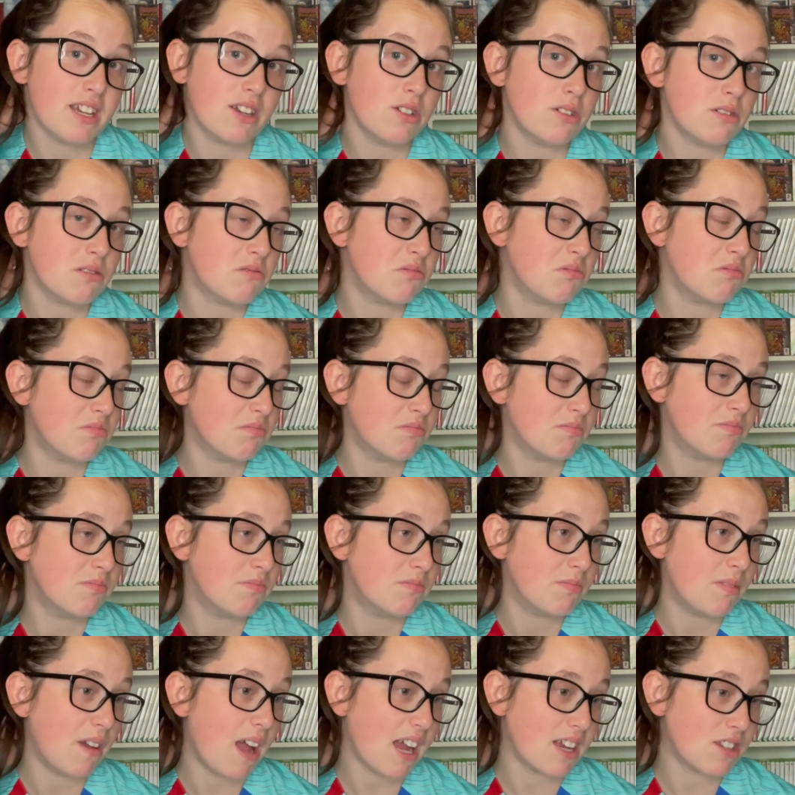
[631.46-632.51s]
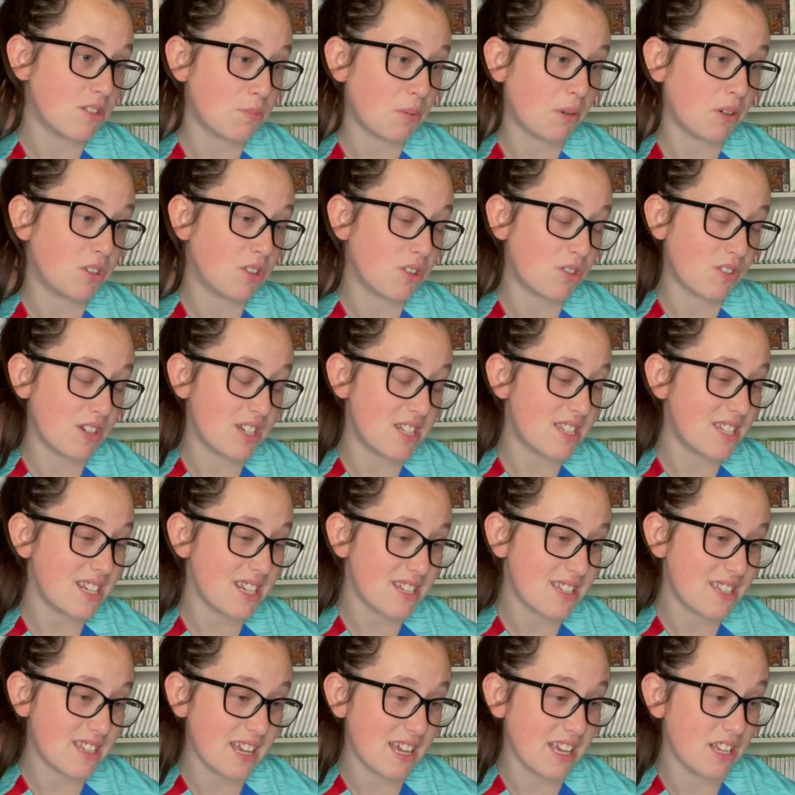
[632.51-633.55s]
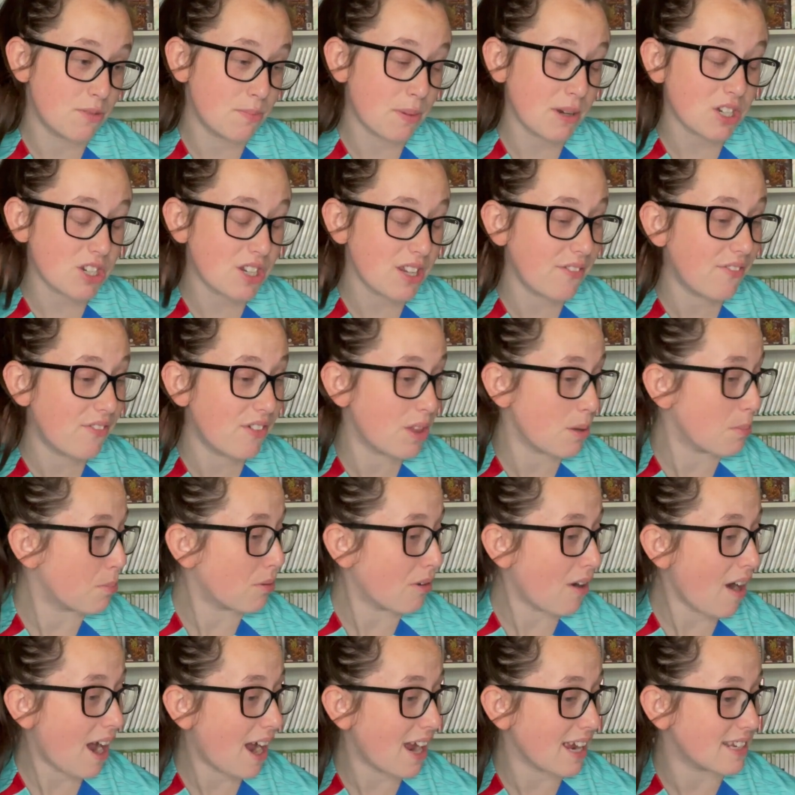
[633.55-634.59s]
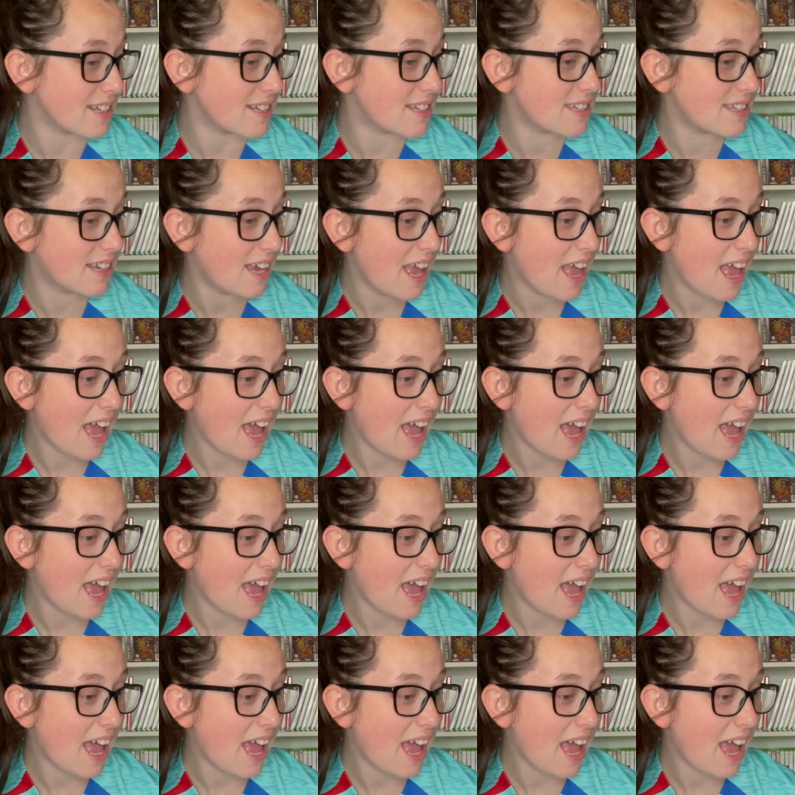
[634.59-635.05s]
good Xbox 360, especially for the price.